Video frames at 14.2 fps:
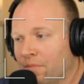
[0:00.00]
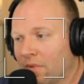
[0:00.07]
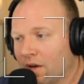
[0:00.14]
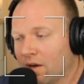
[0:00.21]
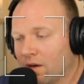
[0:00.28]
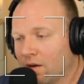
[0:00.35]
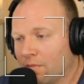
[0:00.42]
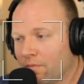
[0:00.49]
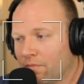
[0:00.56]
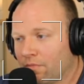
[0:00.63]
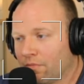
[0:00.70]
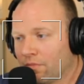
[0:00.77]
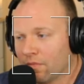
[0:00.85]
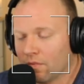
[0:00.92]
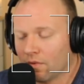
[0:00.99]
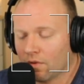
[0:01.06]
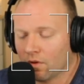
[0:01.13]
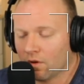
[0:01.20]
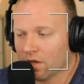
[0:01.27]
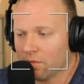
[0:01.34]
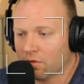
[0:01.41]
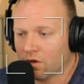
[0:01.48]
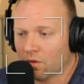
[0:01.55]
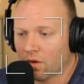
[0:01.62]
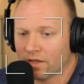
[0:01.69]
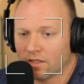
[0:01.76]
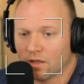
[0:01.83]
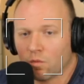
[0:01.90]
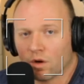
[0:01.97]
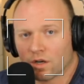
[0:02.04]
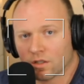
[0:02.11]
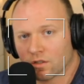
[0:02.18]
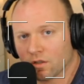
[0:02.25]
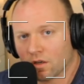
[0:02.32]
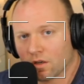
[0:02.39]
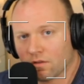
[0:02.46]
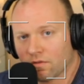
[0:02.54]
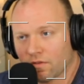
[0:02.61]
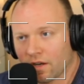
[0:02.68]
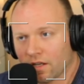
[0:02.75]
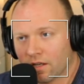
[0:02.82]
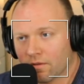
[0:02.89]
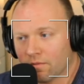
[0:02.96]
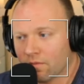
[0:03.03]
long time ago, I did want to start fighting,